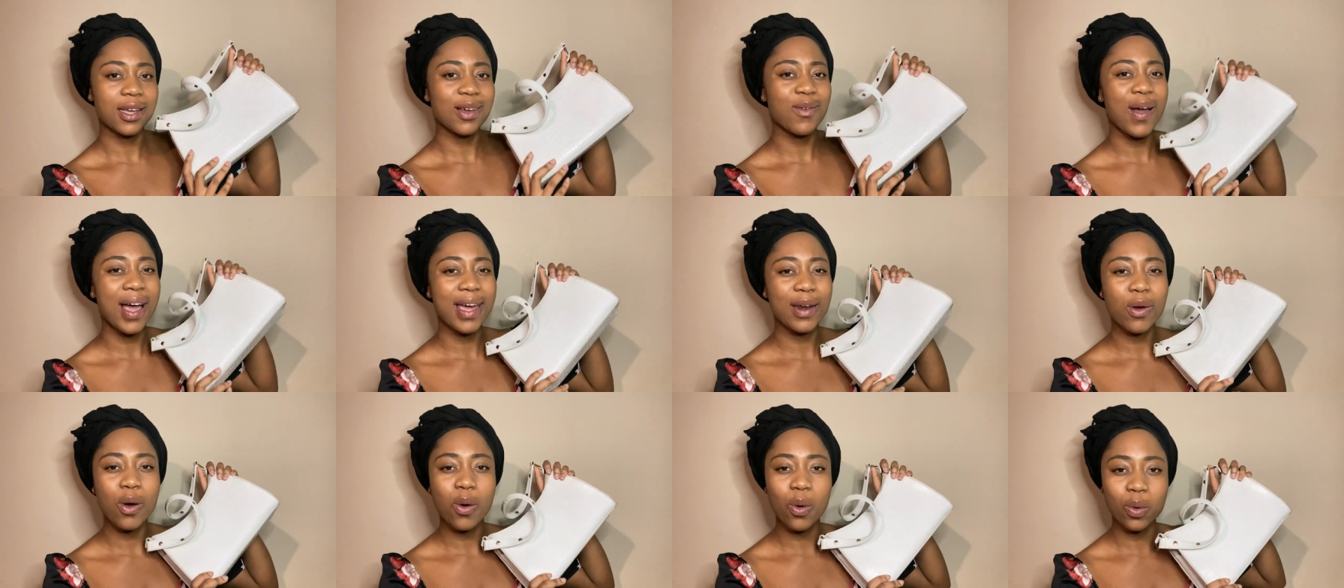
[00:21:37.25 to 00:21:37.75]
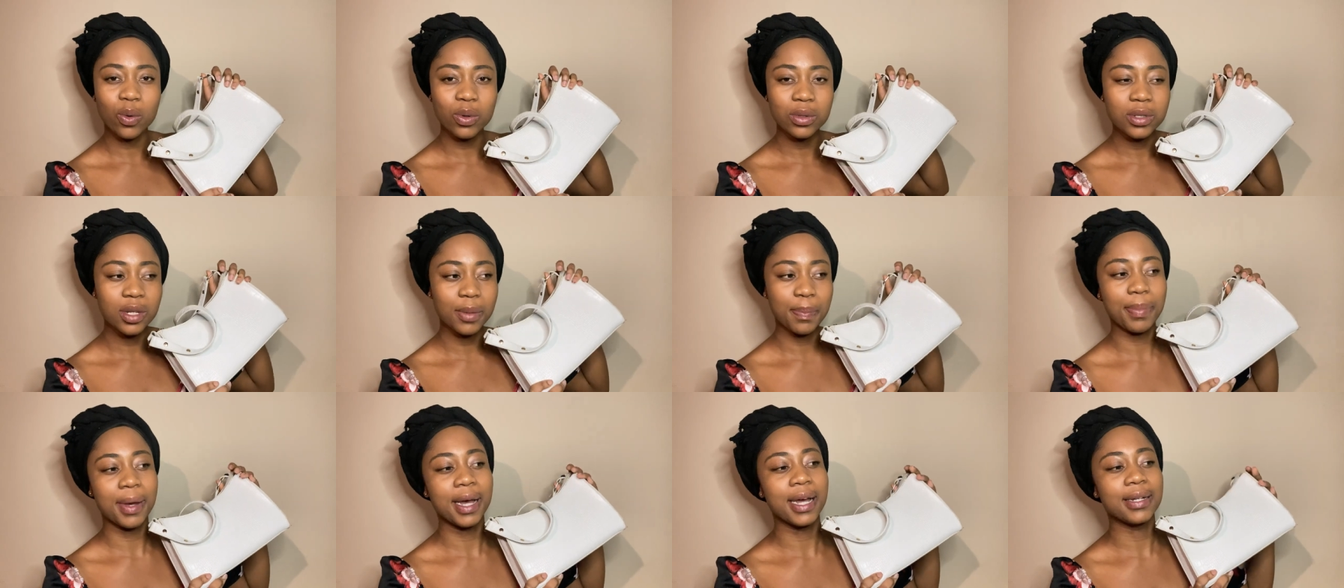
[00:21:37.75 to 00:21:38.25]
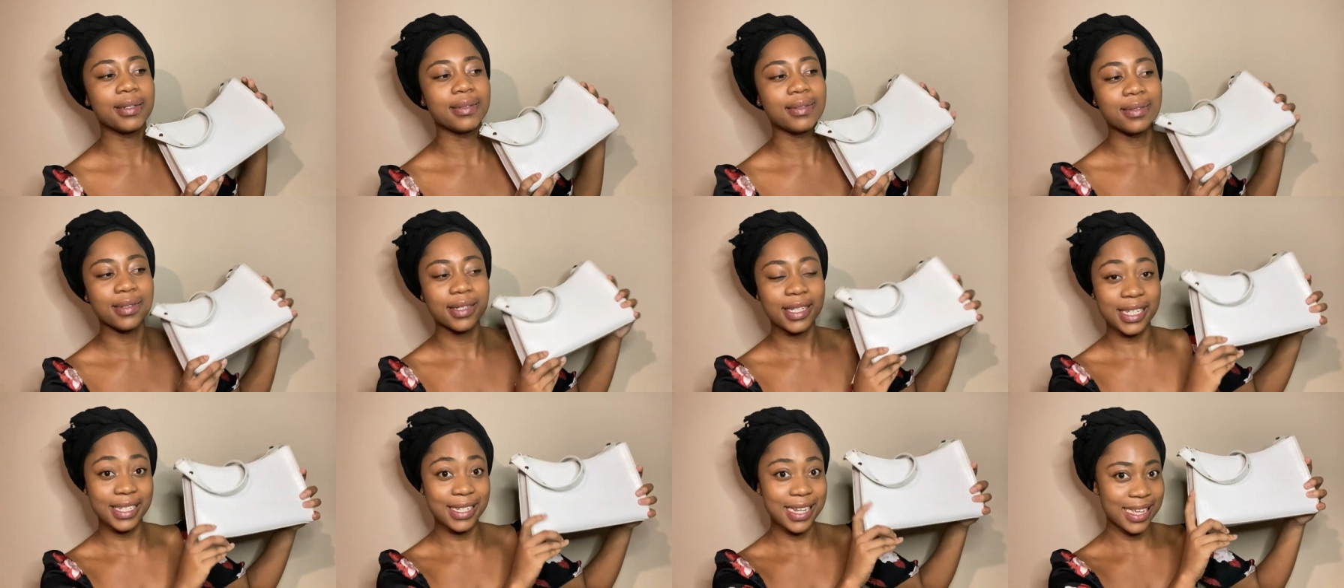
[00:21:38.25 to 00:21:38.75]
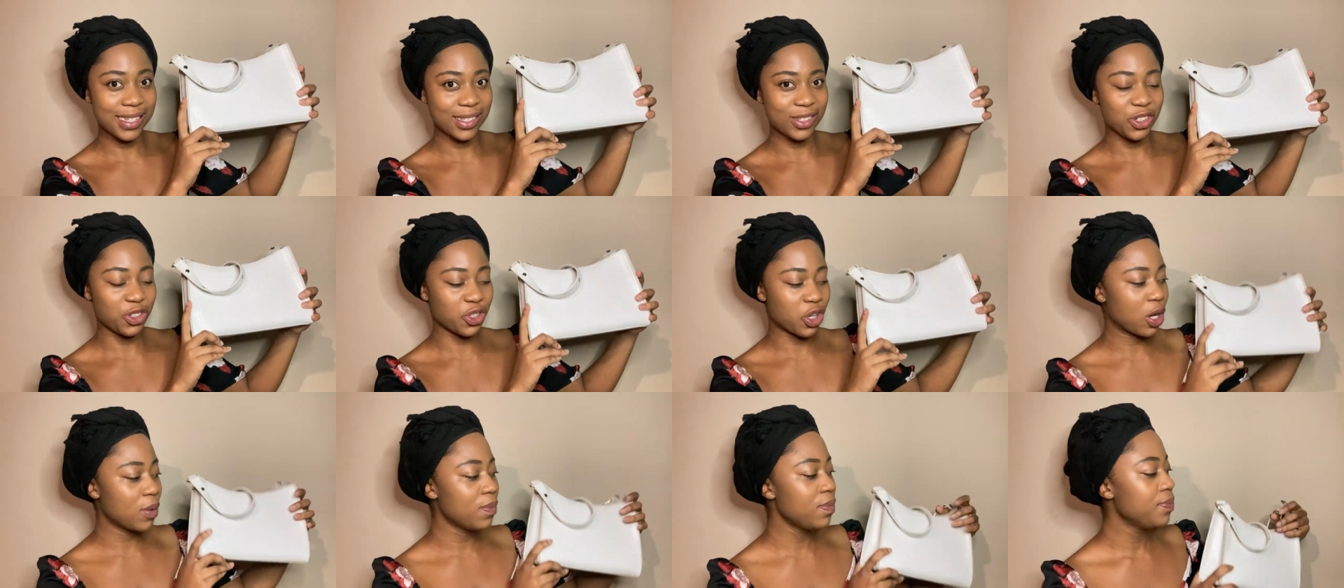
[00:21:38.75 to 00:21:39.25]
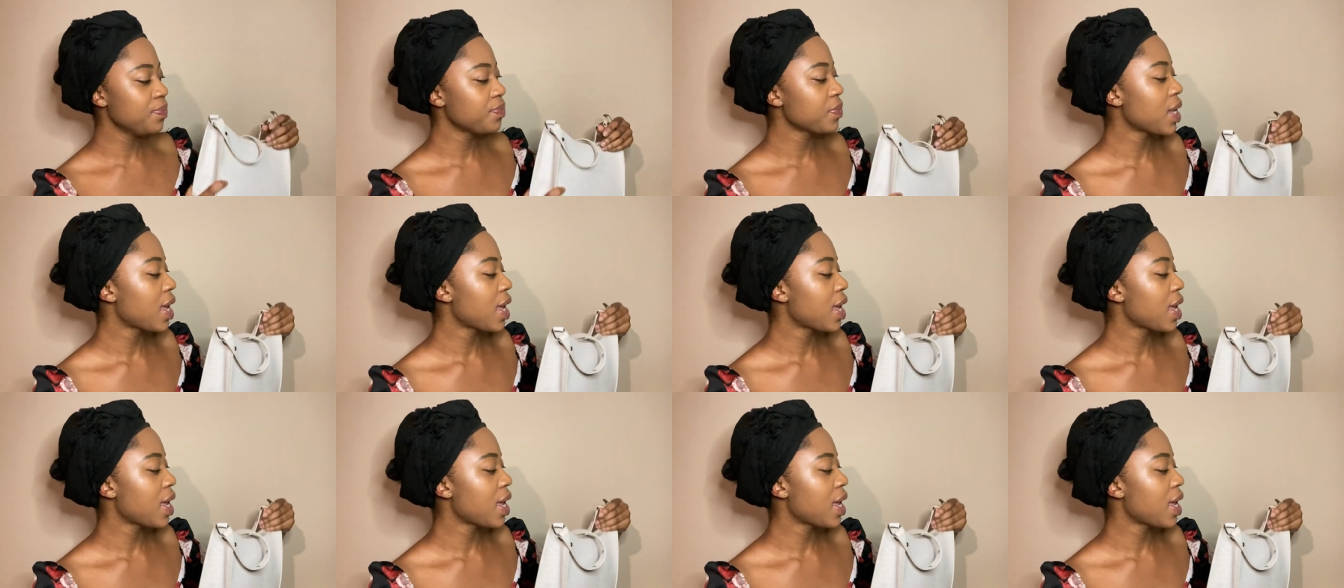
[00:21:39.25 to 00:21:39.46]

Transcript: Quite old, but it does the job.